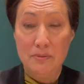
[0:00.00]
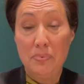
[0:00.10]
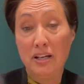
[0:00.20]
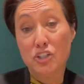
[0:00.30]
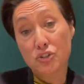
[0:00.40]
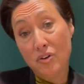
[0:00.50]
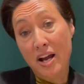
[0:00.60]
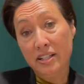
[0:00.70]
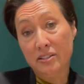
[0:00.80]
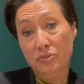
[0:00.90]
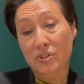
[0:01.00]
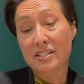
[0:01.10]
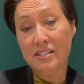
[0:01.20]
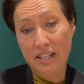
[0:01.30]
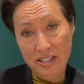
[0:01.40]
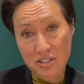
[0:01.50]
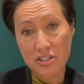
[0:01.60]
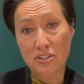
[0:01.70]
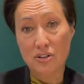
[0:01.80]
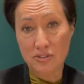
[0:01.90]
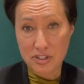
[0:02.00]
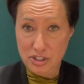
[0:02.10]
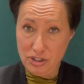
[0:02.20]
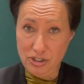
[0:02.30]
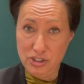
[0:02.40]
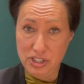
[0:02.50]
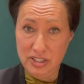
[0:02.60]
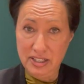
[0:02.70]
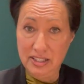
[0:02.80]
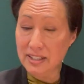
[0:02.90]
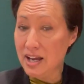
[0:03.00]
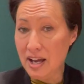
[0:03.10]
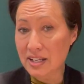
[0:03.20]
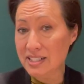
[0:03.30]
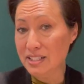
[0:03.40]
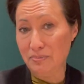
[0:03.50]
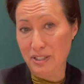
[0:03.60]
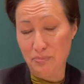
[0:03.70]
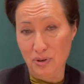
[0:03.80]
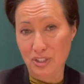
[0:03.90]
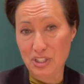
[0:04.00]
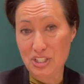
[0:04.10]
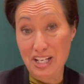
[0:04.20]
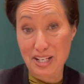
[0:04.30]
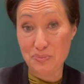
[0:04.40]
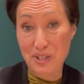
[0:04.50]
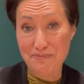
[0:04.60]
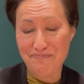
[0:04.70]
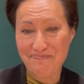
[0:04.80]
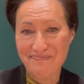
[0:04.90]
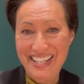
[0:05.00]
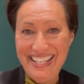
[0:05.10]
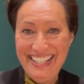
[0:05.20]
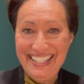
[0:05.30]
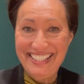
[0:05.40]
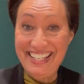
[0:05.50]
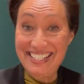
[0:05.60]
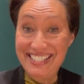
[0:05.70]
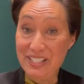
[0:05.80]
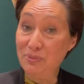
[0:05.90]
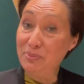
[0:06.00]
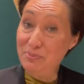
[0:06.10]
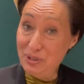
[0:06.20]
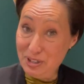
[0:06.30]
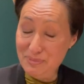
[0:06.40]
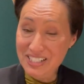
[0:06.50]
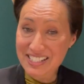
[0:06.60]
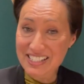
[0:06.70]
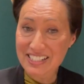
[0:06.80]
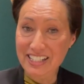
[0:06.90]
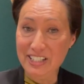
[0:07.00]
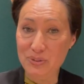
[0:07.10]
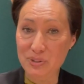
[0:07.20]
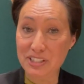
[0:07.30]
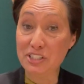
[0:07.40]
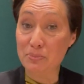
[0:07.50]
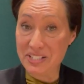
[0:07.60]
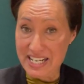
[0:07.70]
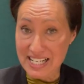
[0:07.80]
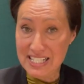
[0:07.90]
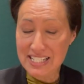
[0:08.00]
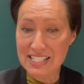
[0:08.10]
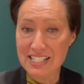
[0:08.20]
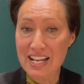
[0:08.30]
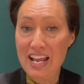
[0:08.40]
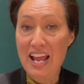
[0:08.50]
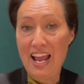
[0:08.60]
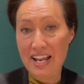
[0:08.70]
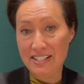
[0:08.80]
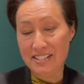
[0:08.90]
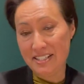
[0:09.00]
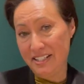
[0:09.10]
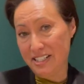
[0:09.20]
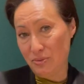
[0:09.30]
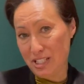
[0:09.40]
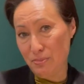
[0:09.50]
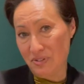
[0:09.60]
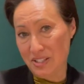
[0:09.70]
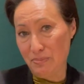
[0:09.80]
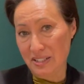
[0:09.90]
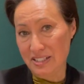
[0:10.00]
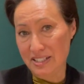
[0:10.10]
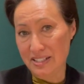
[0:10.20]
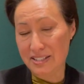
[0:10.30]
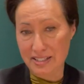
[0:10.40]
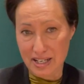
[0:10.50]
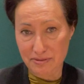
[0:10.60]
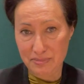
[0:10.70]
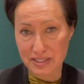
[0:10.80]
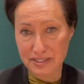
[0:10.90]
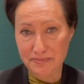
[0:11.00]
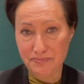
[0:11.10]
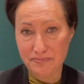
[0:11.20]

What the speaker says: By enshrining the voice into the Constitution, it can't be abolished at whim. The entity will be permanent in order to protect it and its responsibilities to government.